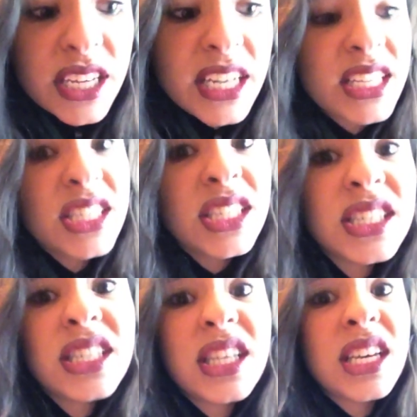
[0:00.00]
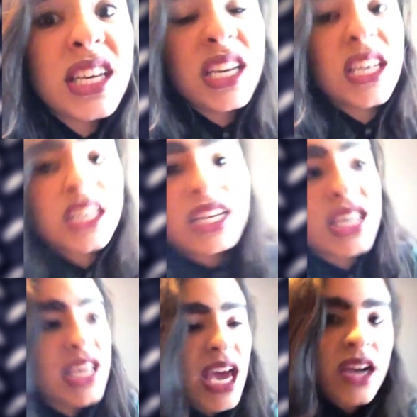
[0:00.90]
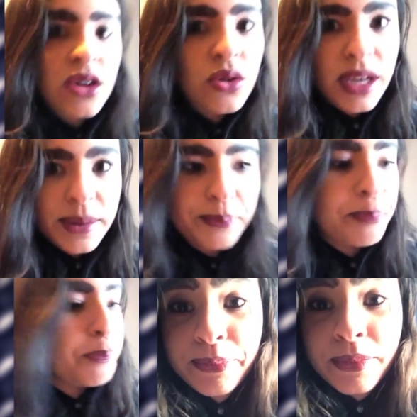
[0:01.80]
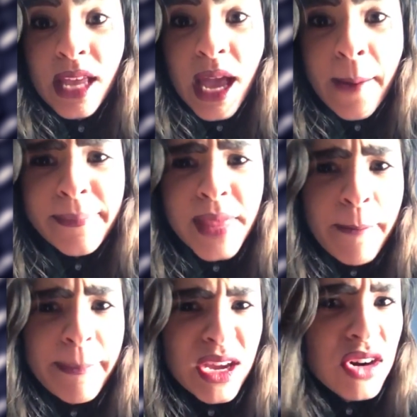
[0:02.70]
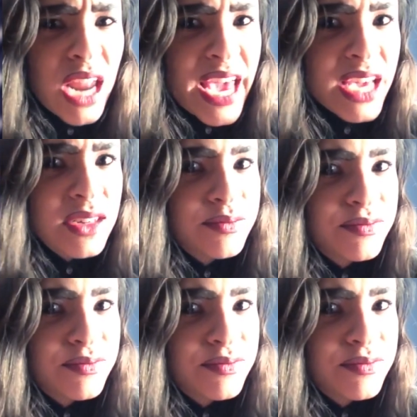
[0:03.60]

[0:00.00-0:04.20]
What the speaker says: and he can't do it. Pero like,